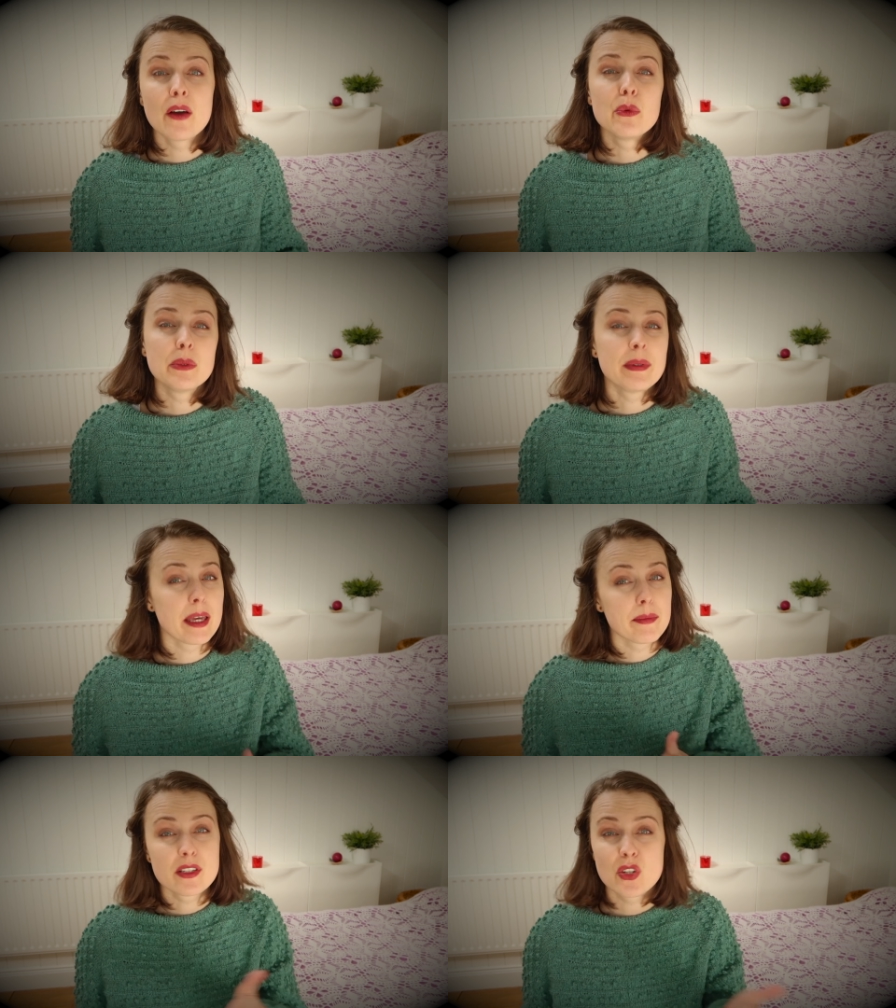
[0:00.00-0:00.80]
I will be
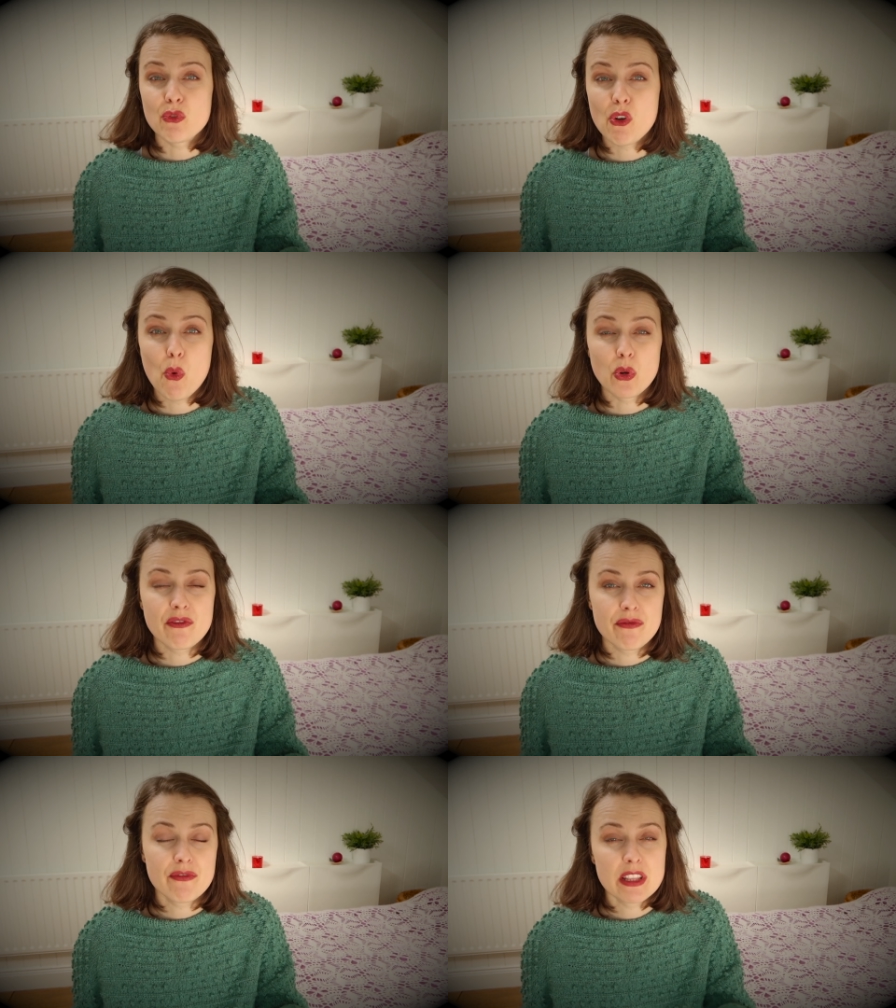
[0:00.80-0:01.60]
able to record
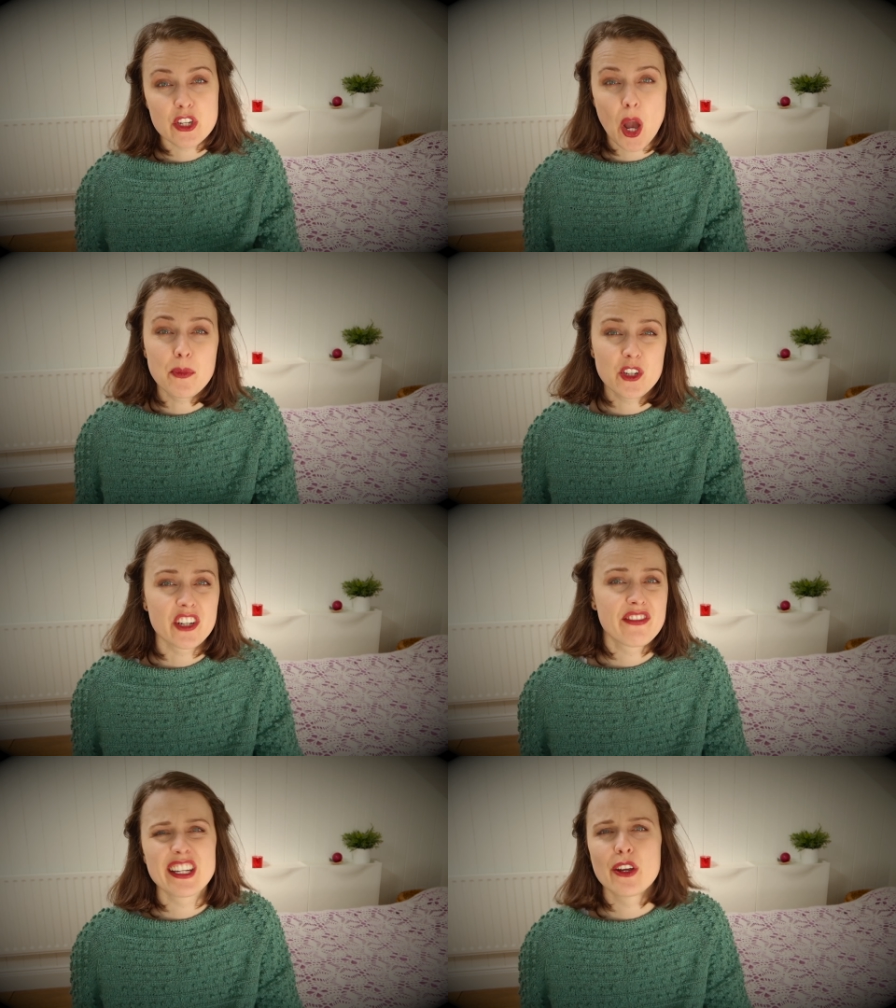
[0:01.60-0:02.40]
finished
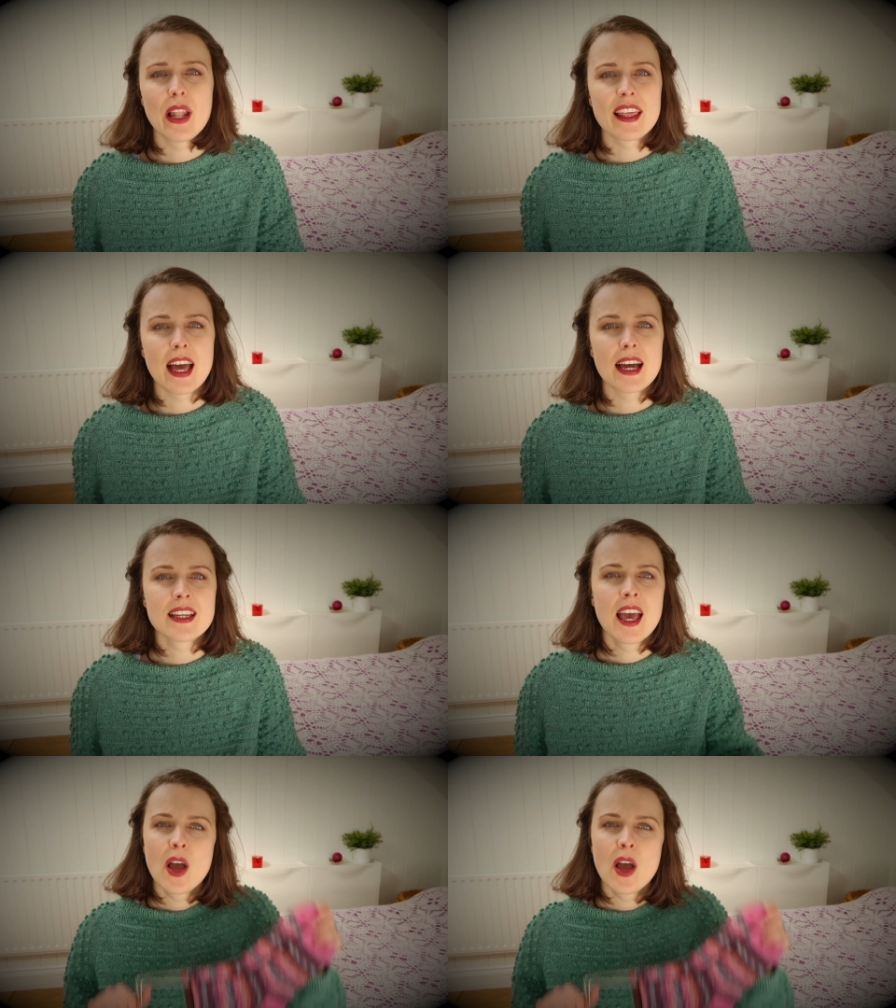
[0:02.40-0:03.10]
object video like that